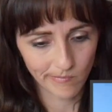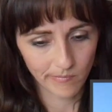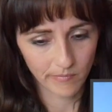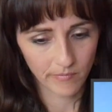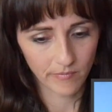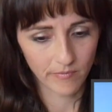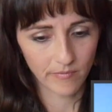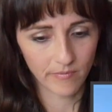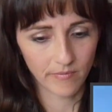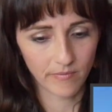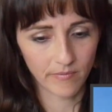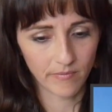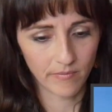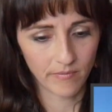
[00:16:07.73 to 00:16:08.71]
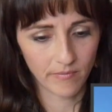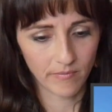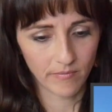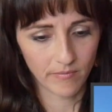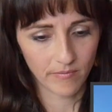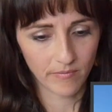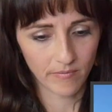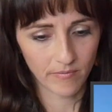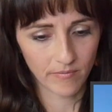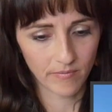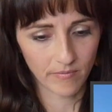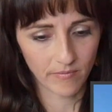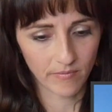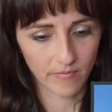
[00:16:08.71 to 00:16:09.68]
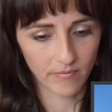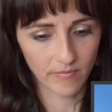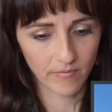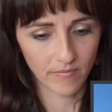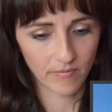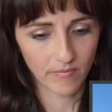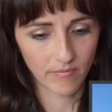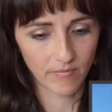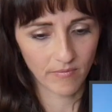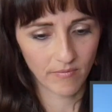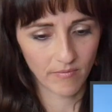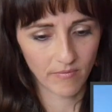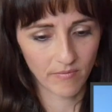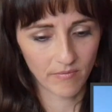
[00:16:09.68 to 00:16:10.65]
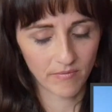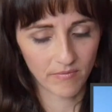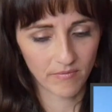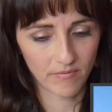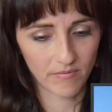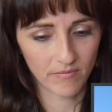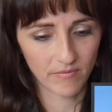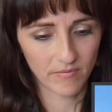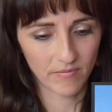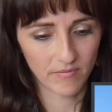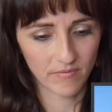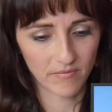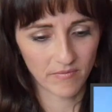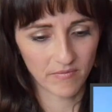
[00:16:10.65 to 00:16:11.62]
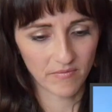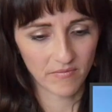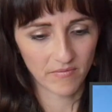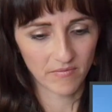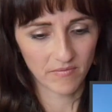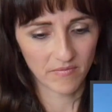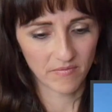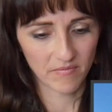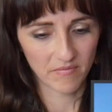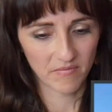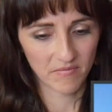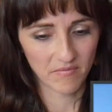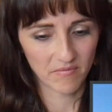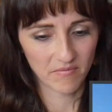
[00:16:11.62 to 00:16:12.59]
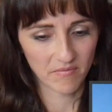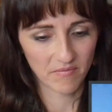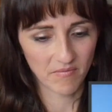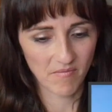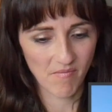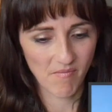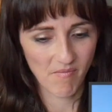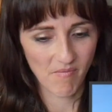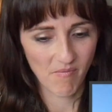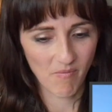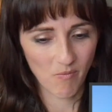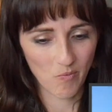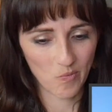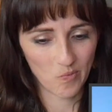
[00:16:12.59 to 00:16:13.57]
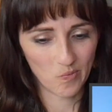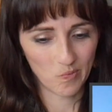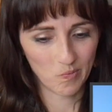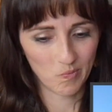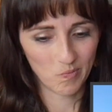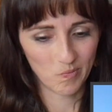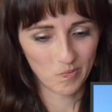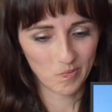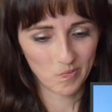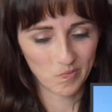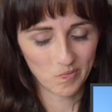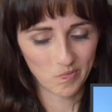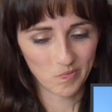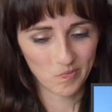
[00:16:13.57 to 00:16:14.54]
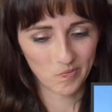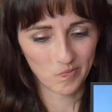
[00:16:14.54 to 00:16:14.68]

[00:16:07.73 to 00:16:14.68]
(not speaking)